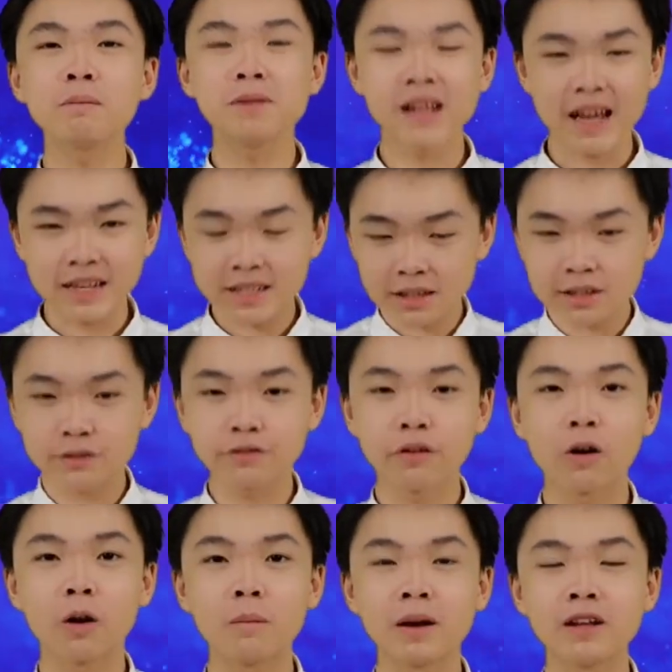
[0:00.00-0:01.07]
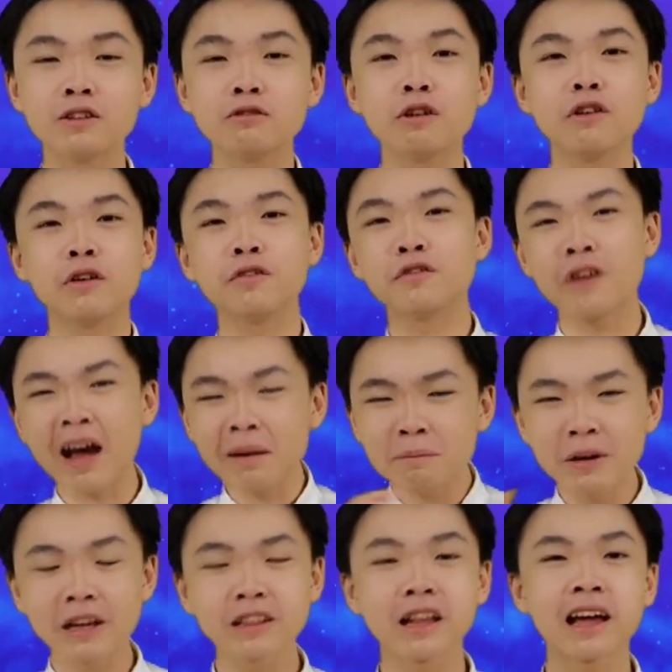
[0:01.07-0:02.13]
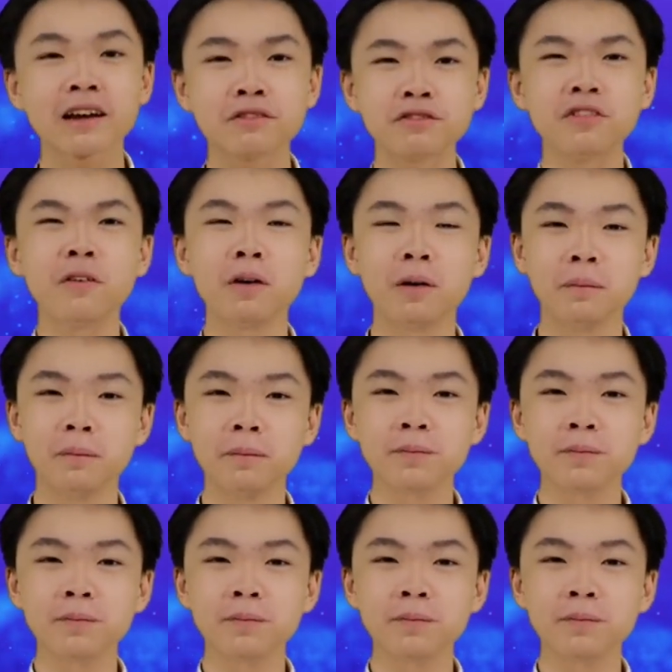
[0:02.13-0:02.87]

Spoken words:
plastic's form into a fabric-like form.